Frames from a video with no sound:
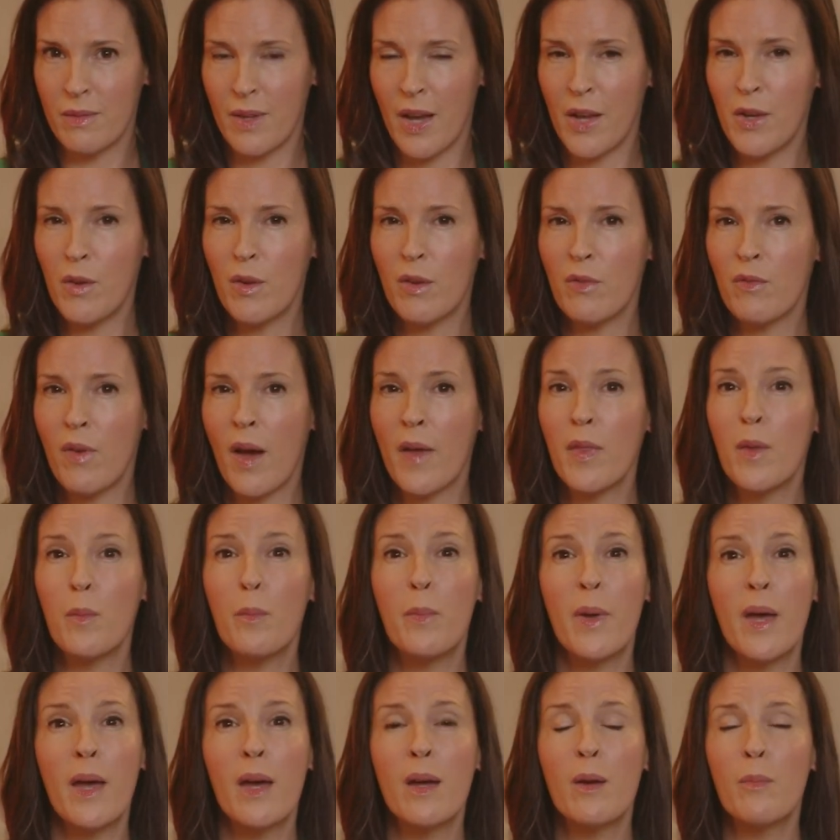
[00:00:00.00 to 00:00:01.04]
and you can find the
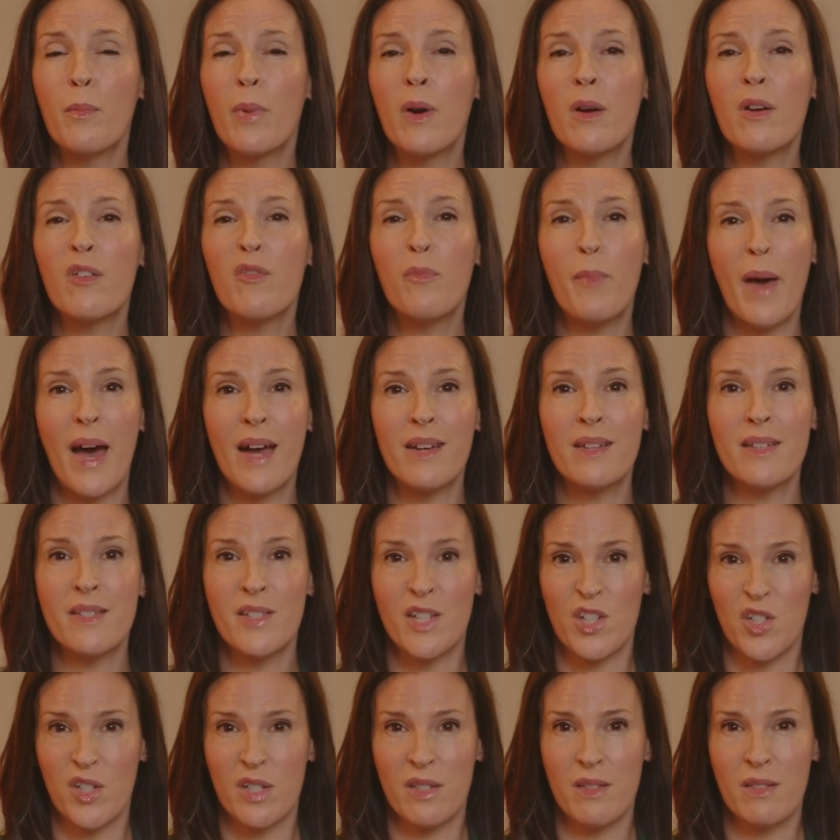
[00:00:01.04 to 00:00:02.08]
Big Book of Bad
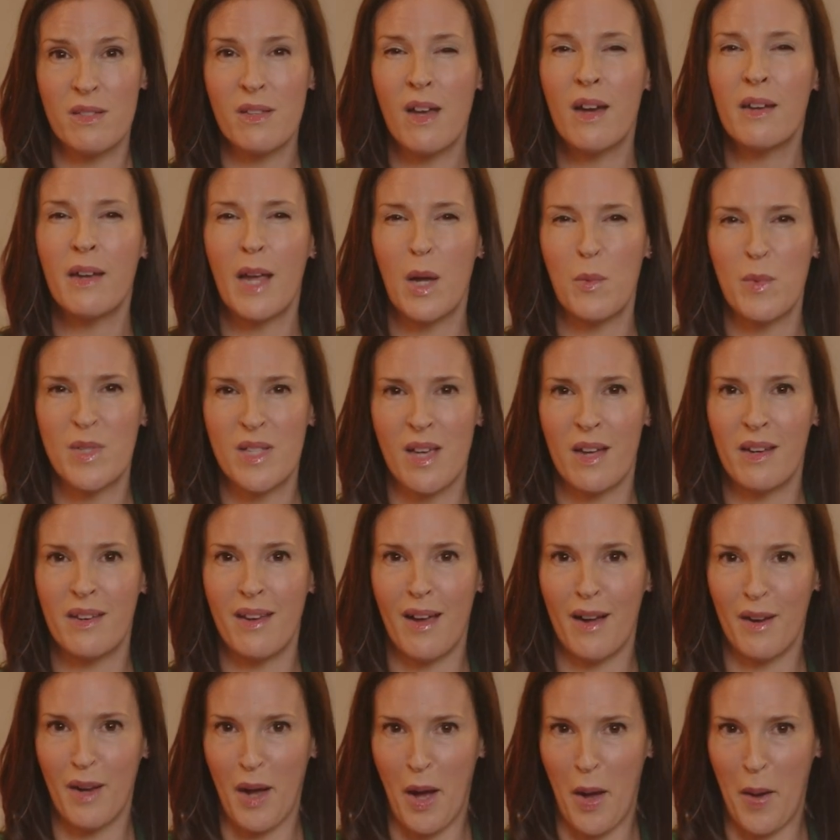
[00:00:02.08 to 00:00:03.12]
Decisions on
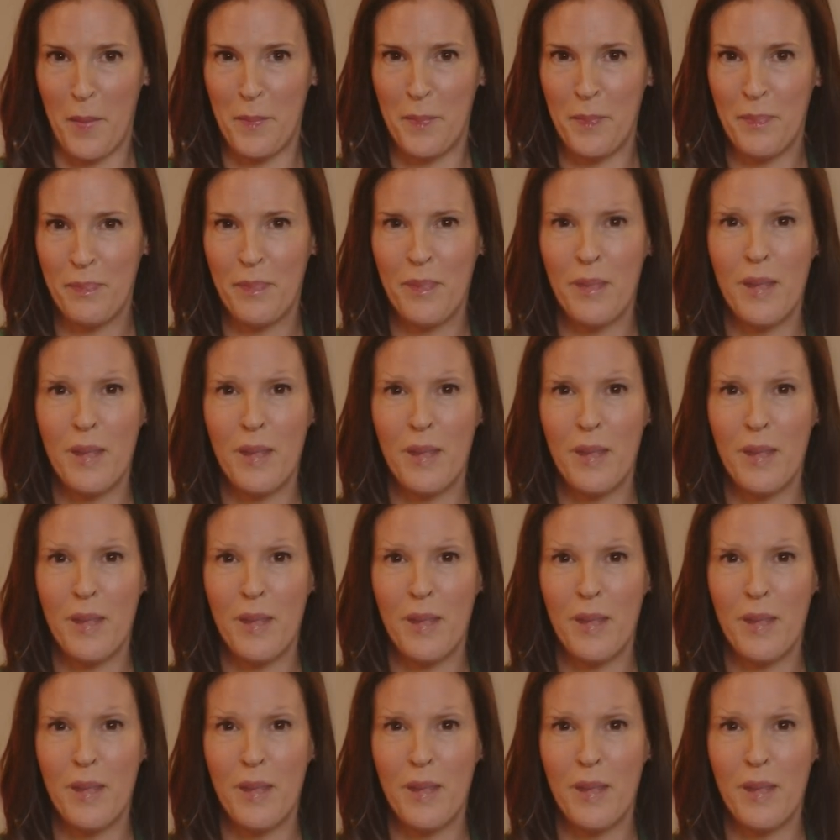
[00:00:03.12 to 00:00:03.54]
Amazon.com.